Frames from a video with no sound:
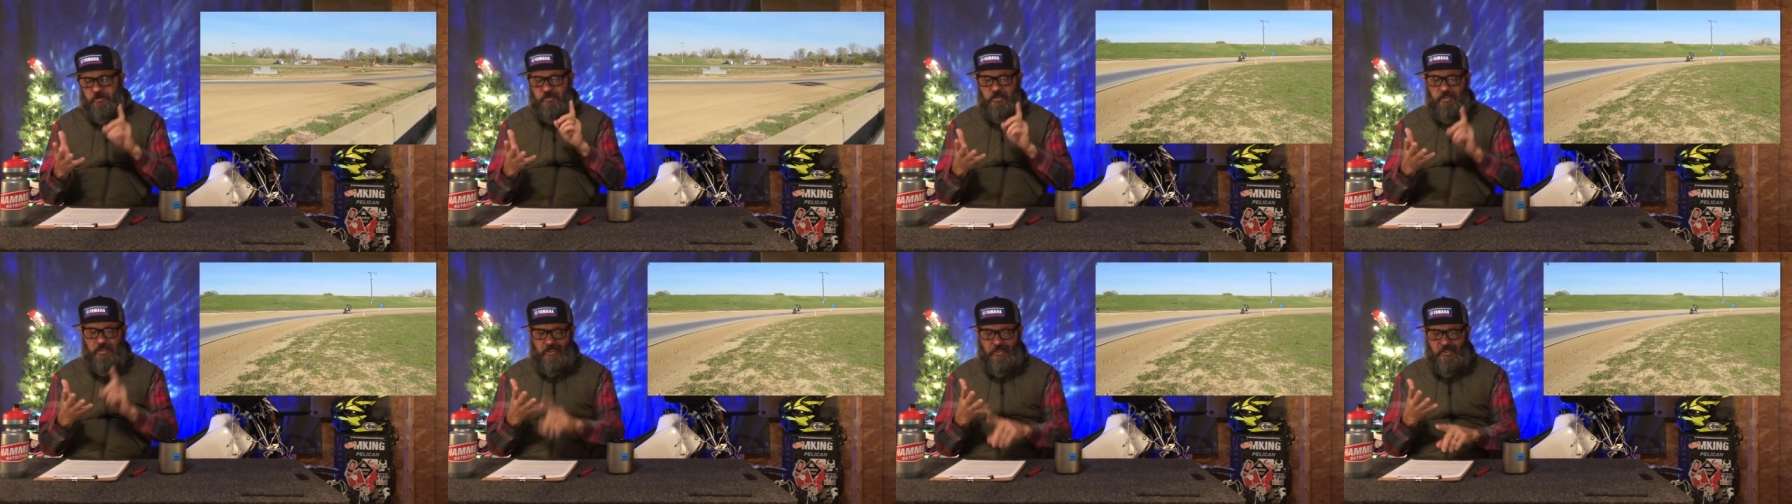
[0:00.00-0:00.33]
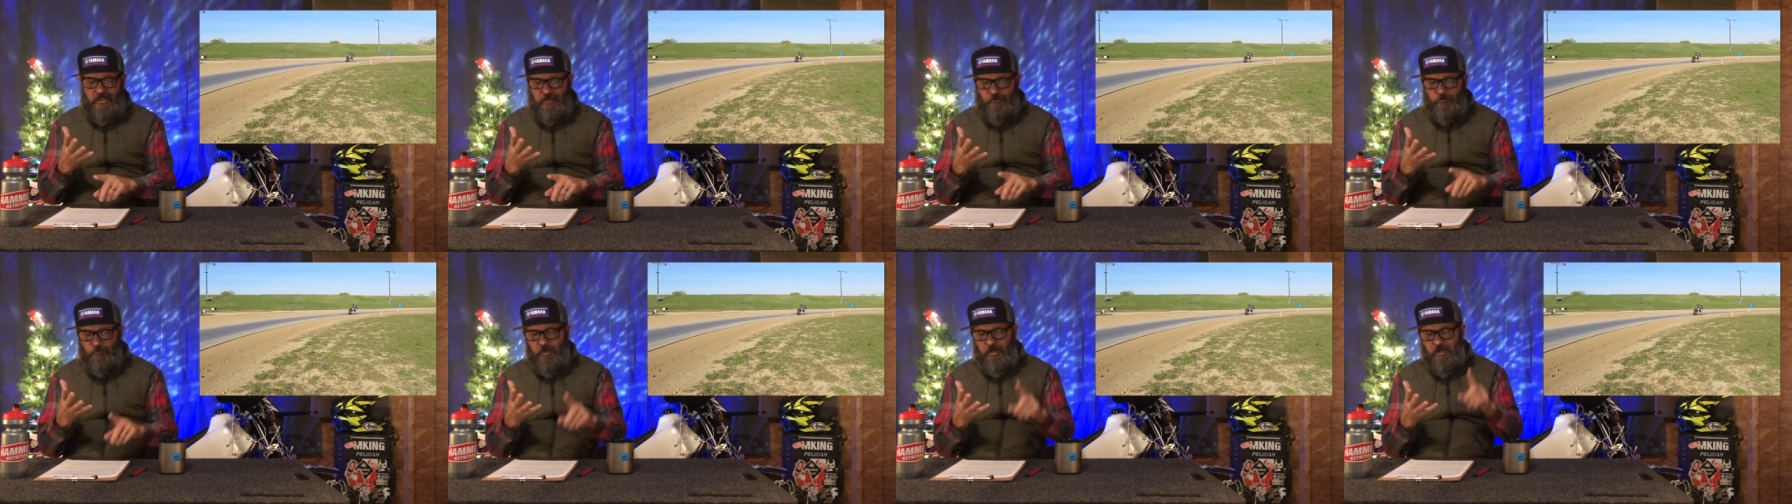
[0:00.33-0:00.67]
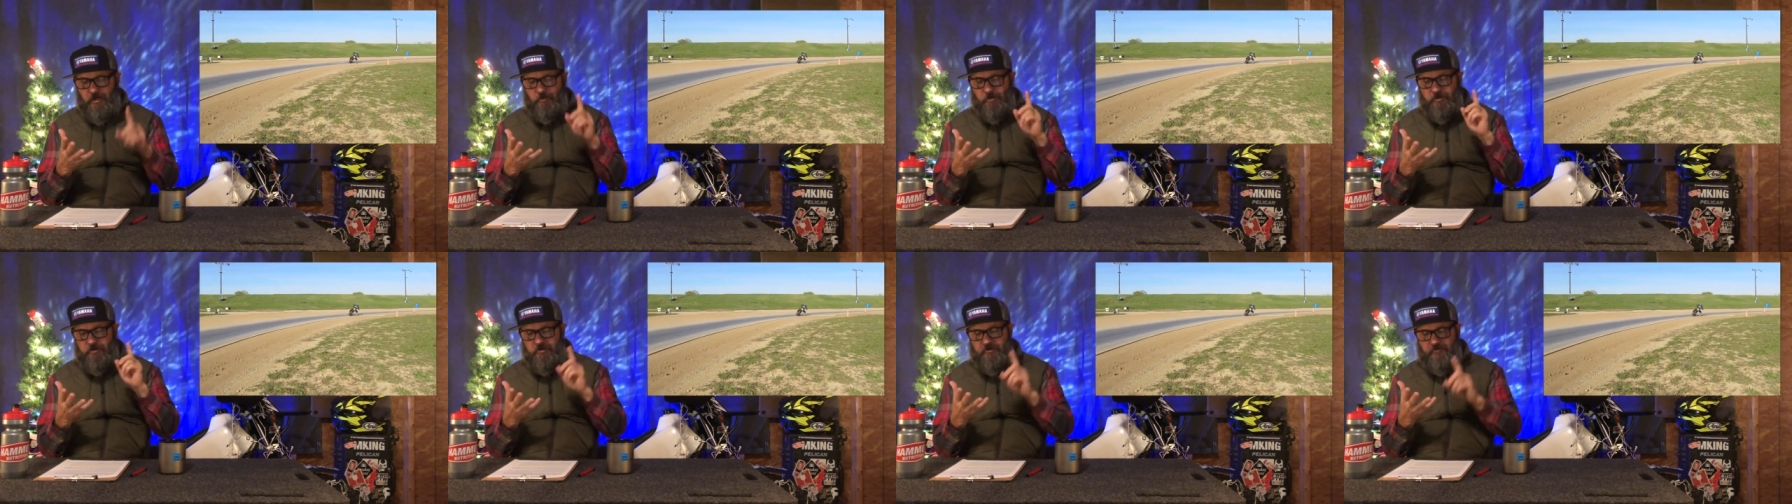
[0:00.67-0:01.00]
Kenny
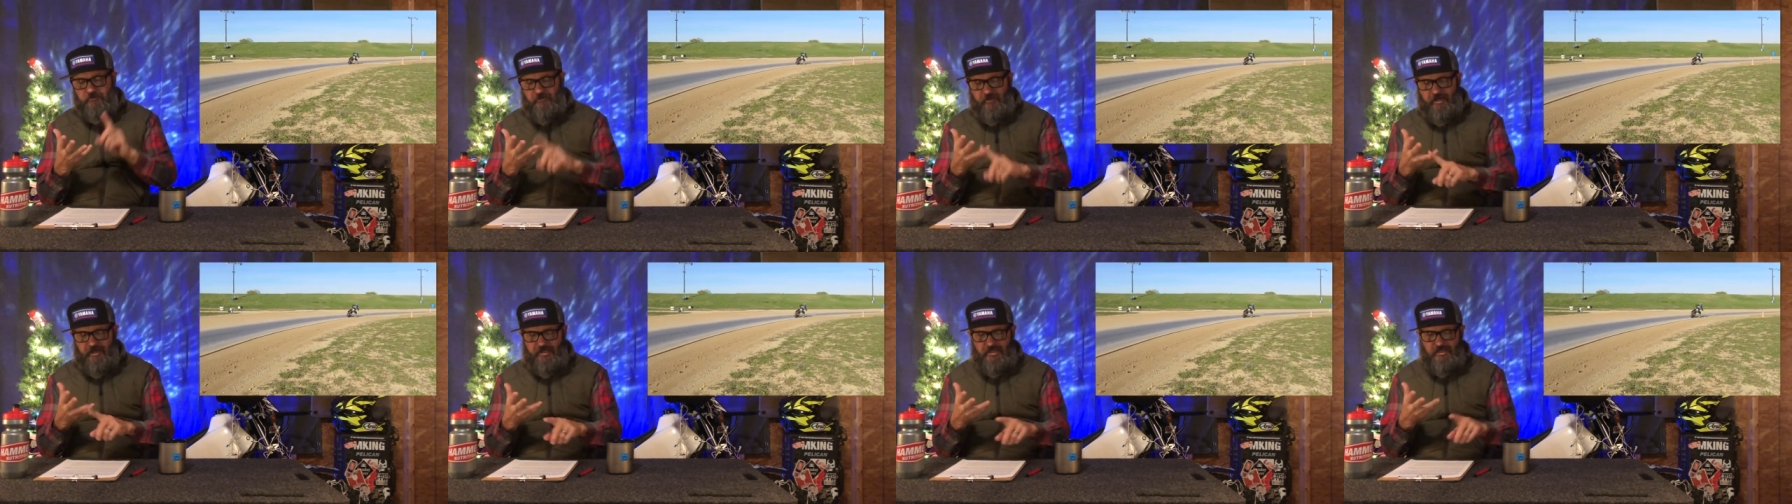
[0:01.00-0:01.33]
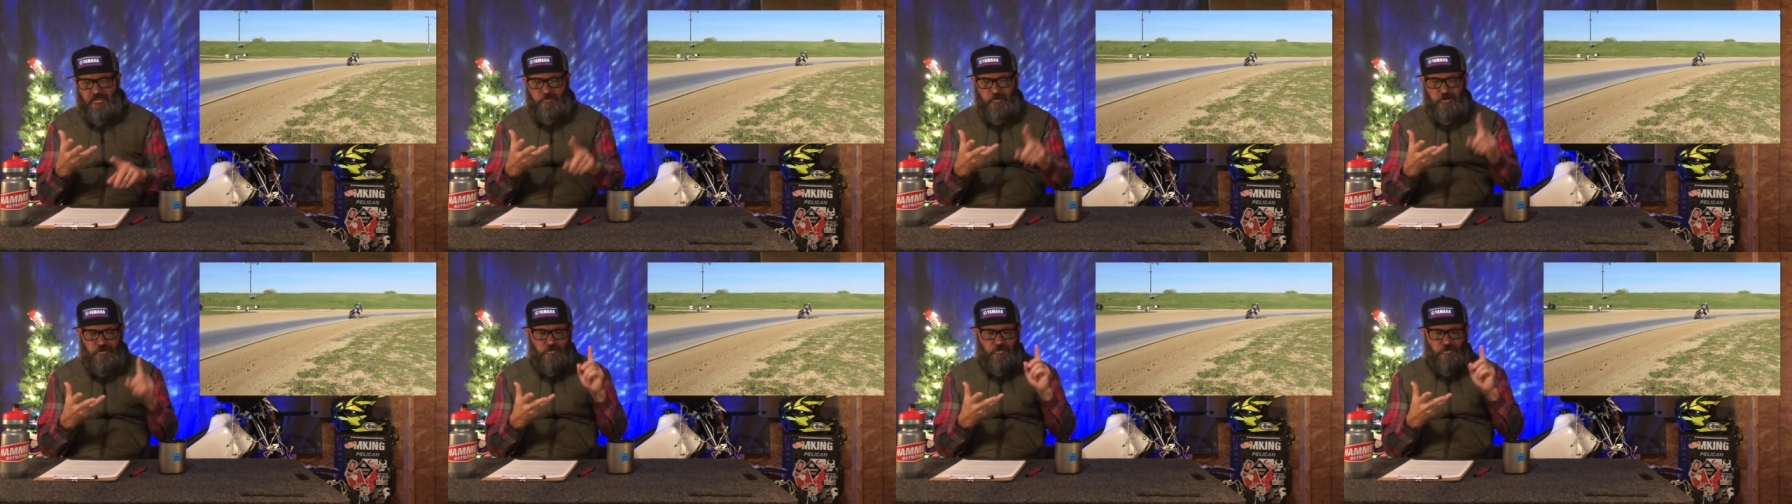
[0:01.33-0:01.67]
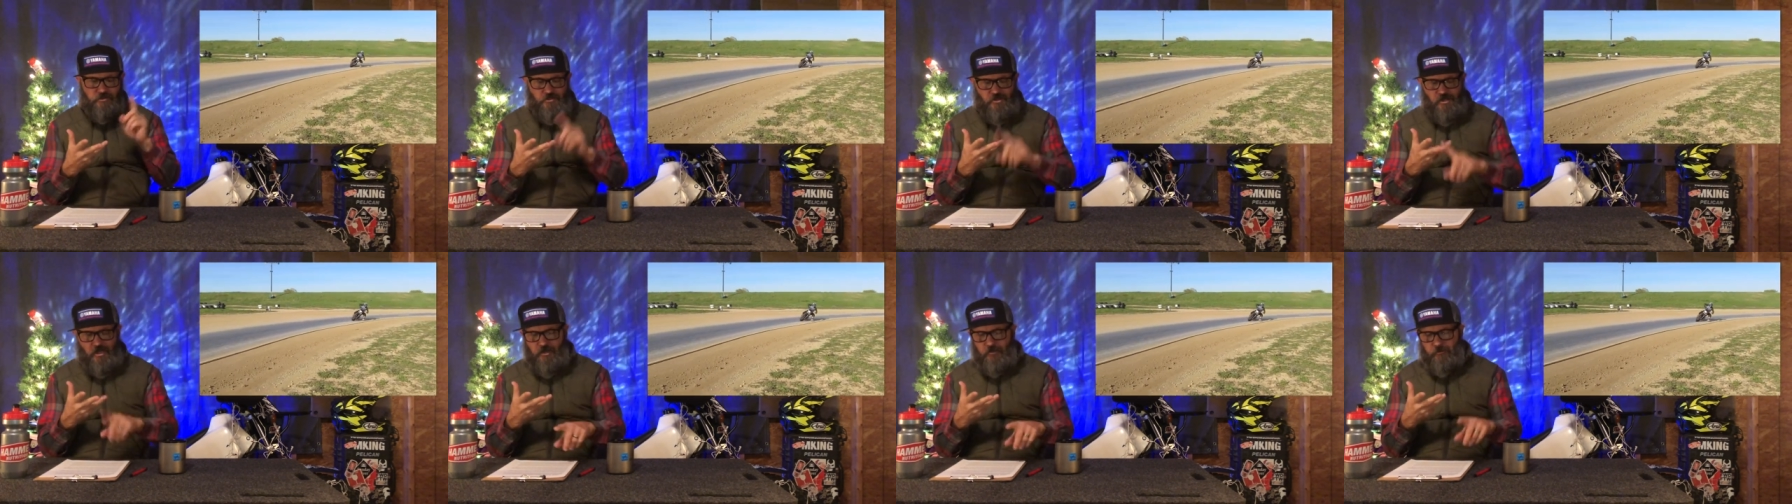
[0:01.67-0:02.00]
Roberts, Freddie Spencer, Jay